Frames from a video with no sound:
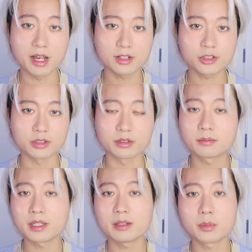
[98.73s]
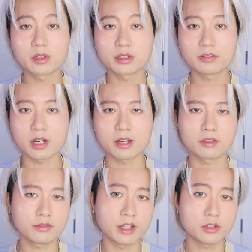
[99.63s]
Imagine being bullied for
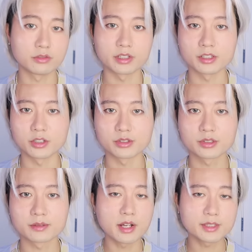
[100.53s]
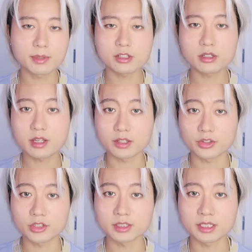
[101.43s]
having facial features, especially at
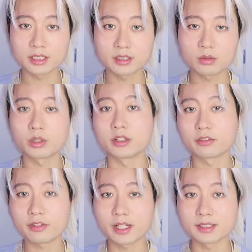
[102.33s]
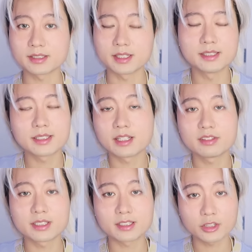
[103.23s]
13 when your face isn't
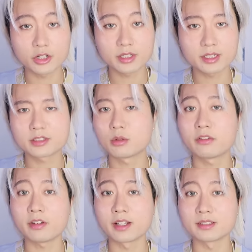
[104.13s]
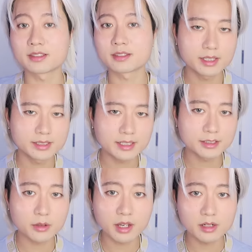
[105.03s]
even done turning into a face. It does
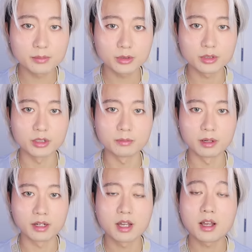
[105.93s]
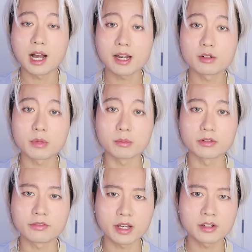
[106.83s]
sound kind of brutal, but I
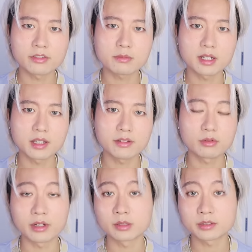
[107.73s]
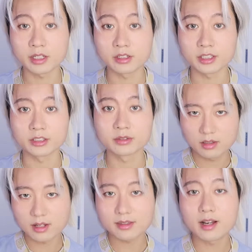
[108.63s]
remember fighting for my life when I was younger.
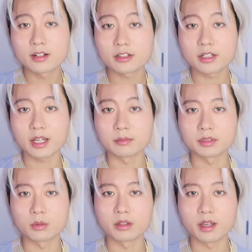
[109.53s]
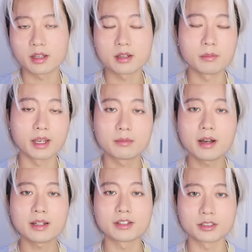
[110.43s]
Like the Hunger Games when they made
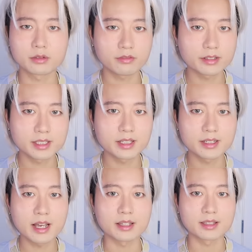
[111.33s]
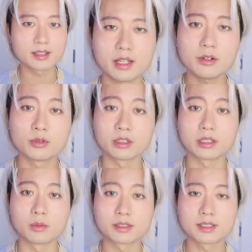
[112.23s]
minors fight to the death. It
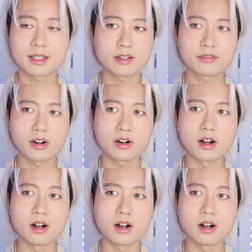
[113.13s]
really wasn't that far